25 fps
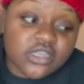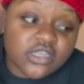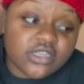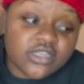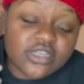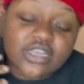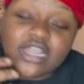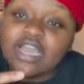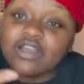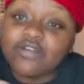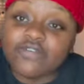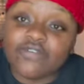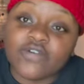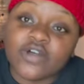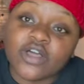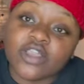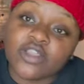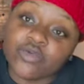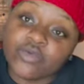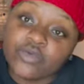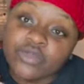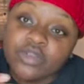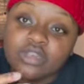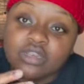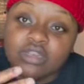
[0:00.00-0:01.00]
not
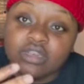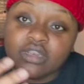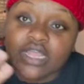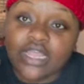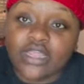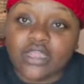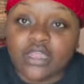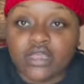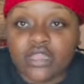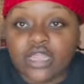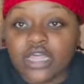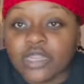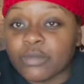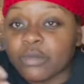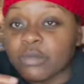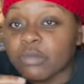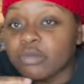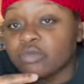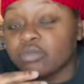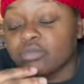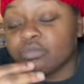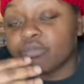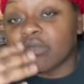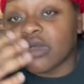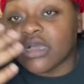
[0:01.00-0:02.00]
following like a lot of
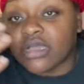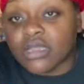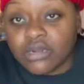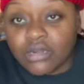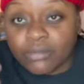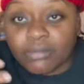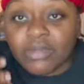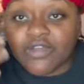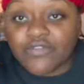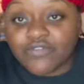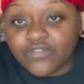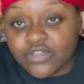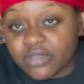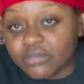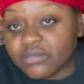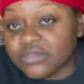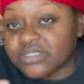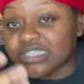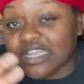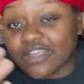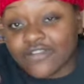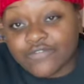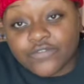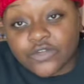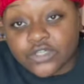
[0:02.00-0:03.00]
people under my family's
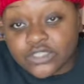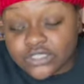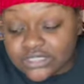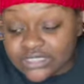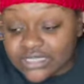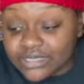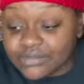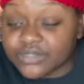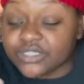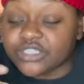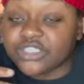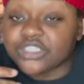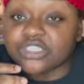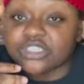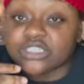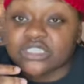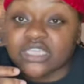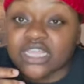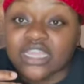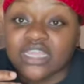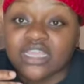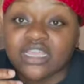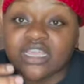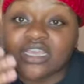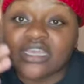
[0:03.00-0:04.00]
like footsteps and just
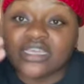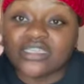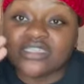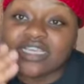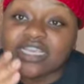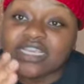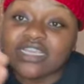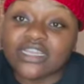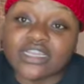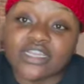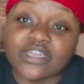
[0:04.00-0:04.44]
like taking a